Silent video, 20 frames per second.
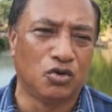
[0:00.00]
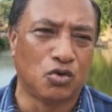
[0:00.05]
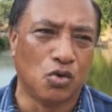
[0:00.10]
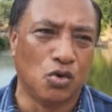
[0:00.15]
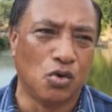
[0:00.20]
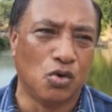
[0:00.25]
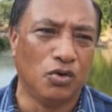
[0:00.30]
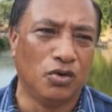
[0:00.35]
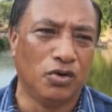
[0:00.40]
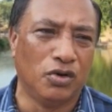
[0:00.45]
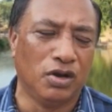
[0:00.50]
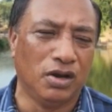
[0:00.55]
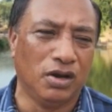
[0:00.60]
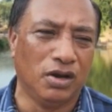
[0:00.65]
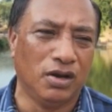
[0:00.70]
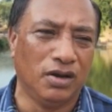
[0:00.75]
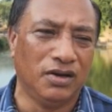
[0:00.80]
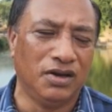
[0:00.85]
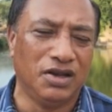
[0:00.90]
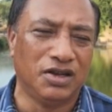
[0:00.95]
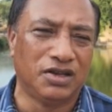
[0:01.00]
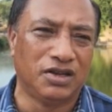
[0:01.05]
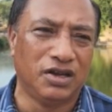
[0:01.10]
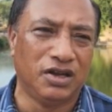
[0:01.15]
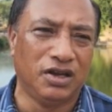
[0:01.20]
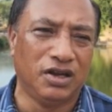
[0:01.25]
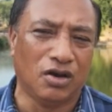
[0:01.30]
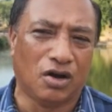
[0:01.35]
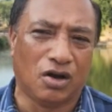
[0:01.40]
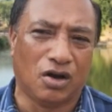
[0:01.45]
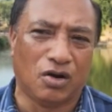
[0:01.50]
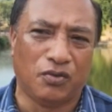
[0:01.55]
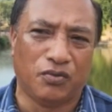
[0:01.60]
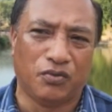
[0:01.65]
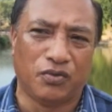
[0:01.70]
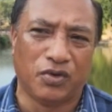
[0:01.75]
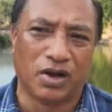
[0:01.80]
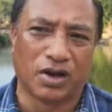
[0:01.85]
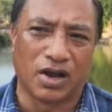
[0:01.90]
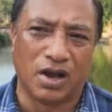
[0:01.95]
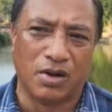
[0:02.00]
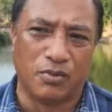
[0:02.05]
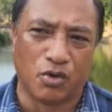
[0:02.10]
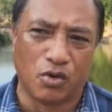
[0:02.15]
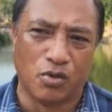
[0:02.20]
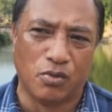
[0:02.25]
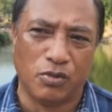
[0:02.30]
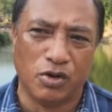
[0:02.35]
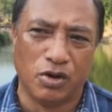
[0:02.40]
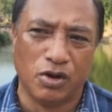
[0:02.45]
told the DC of Kamrup